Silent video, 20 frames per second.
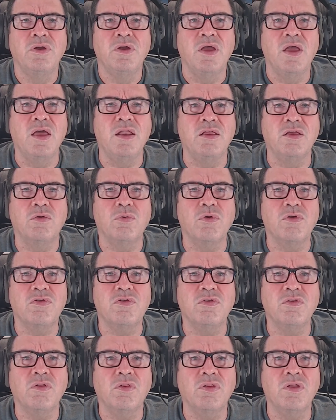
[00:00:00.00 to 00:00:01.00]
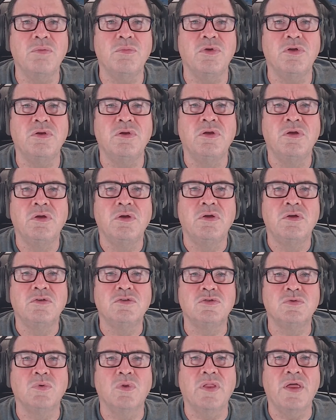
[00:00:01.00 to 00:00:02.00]
and increasing the limit
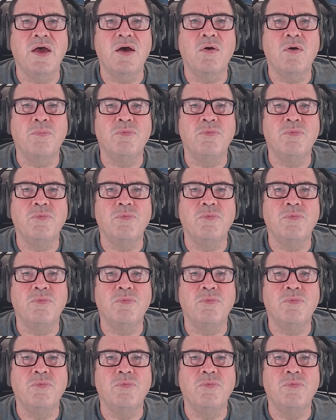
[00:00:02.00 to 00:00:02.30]
to allow up